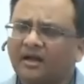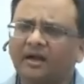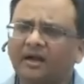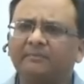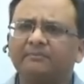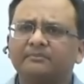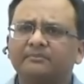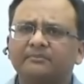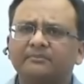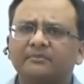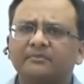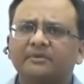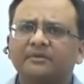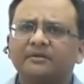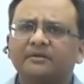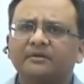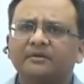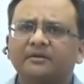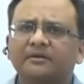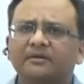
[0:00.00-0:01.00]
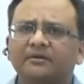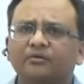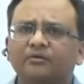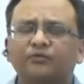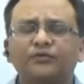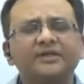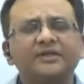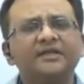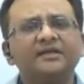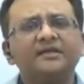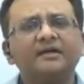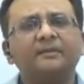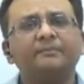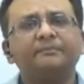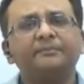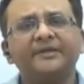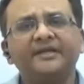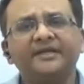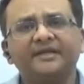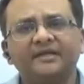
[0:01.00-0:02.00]
come within a
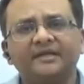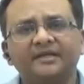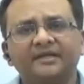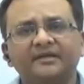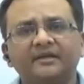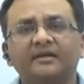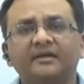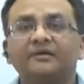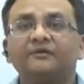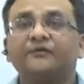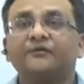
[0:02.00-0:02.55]
period